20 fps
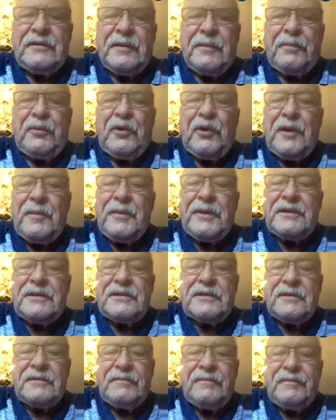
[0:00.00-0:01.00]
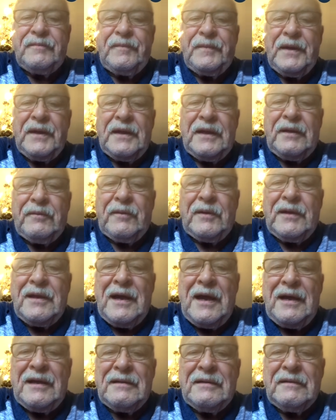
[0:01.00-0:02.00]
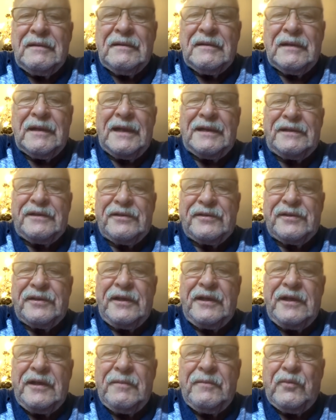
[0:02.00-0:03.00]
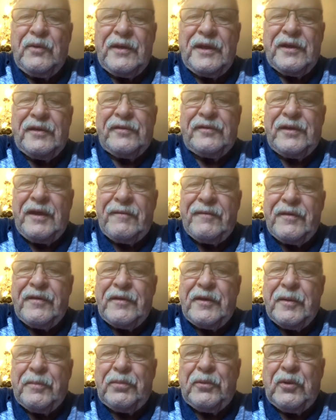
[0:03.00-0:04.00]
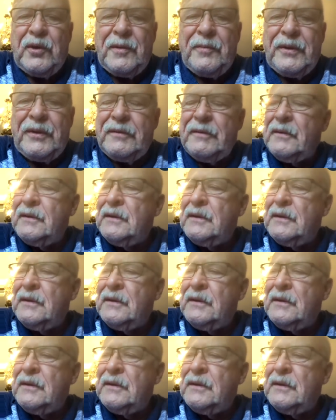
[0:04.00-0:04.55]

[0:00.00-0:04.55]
deployments, and I would not like to see him with a 7th deployment.